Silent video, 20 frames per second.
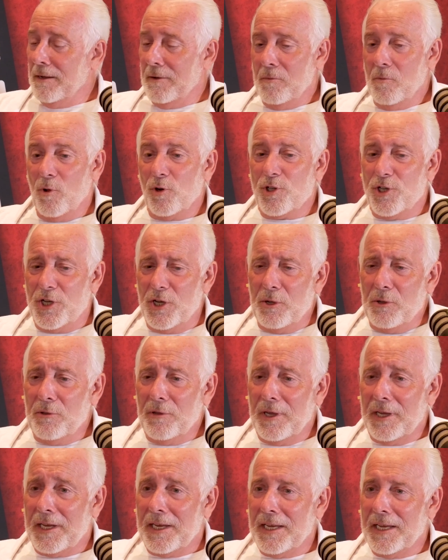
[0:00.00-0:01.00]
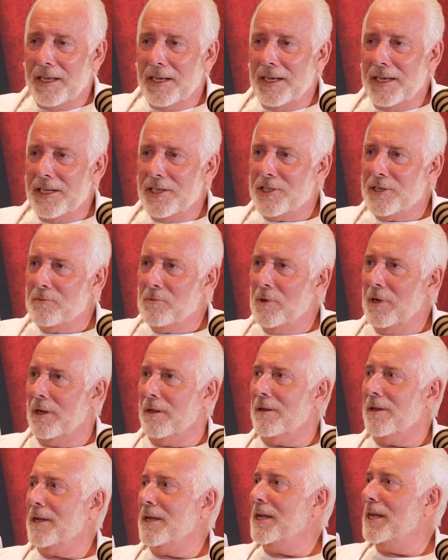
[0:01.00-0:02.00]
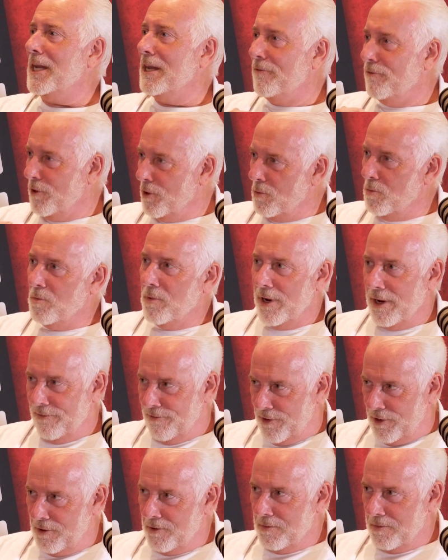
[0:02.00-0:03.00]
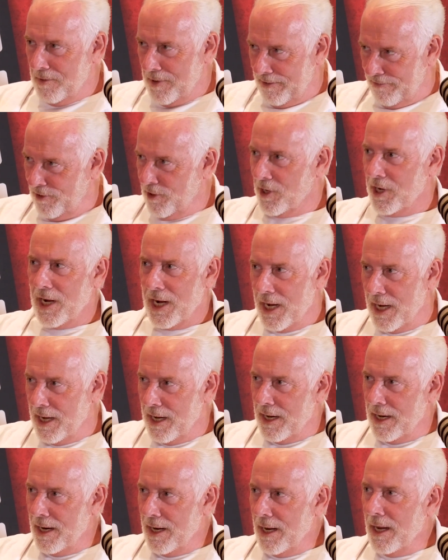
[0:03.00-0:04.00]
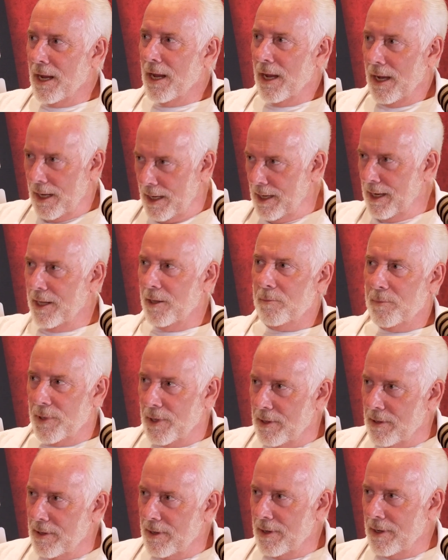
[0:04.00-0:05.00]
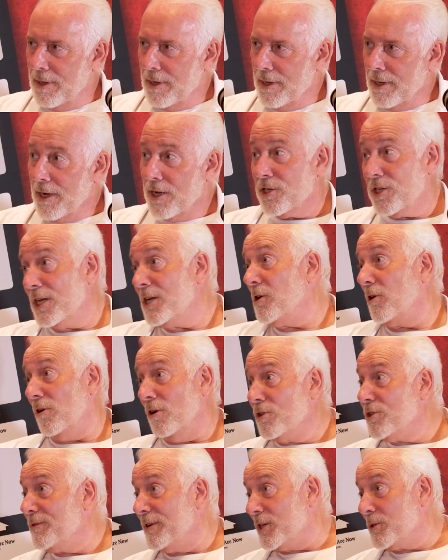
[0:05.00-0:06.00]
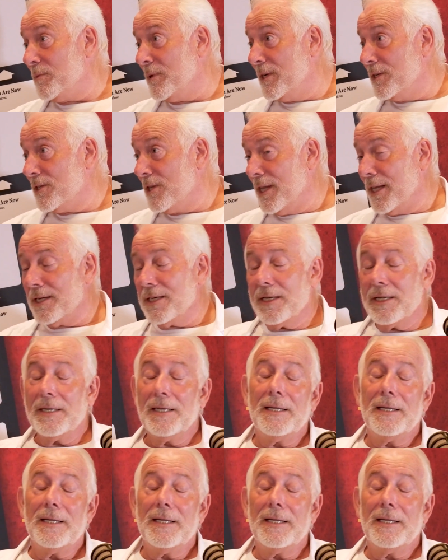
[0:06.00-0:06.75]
What do you think?" He said, "Well, if you're keen, I'll help you," because he got lots of experience of that.